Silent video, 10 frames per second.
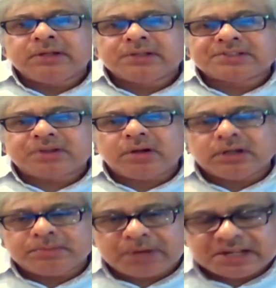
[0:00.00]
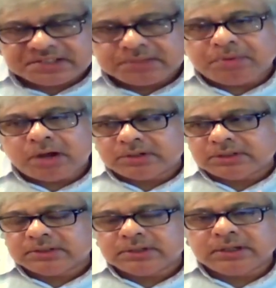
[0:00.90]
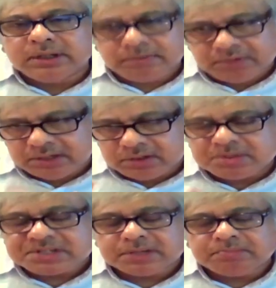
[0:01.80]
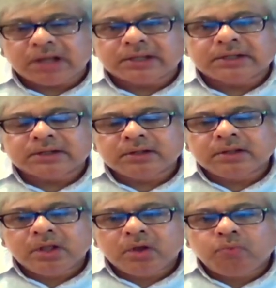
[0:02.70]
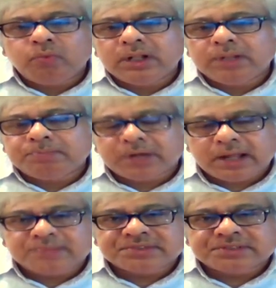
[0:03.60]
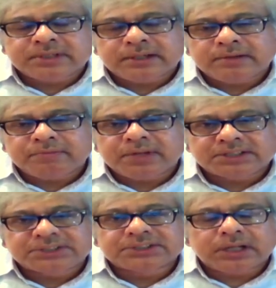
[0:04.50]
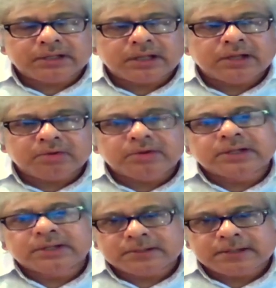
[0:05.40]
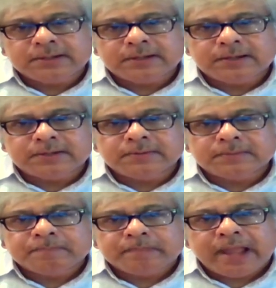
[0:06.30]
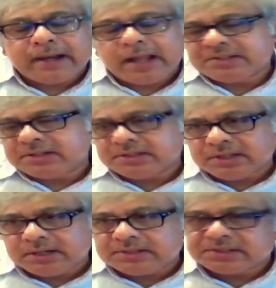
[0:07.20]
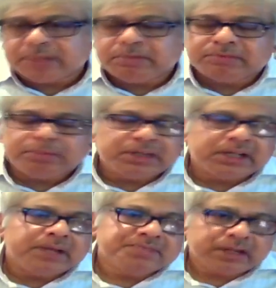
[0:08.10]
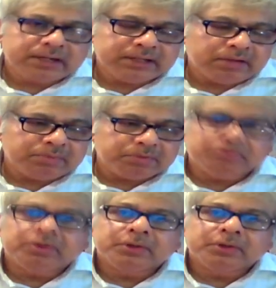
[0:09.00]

stronger pricing power, uh, even in domestic market, will perhaps uh, fetch a, a good return in in and as a result, some of the mid-caps are in our portfolio.